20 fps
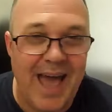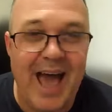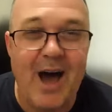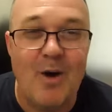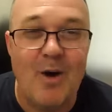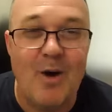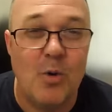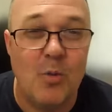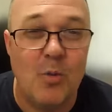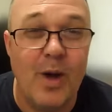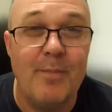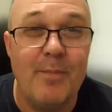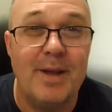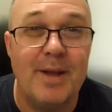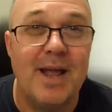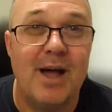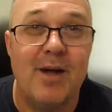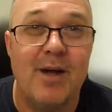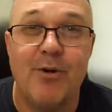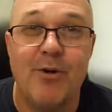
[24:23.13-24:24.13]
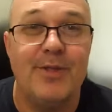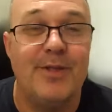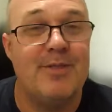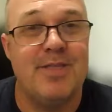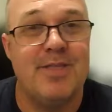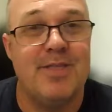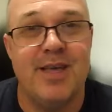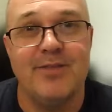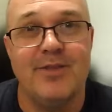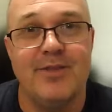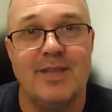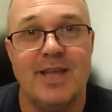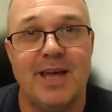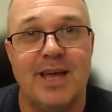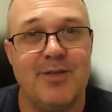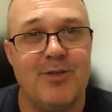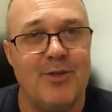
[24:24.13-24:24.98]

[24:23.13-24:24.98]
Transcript: hour webinar on this the other day.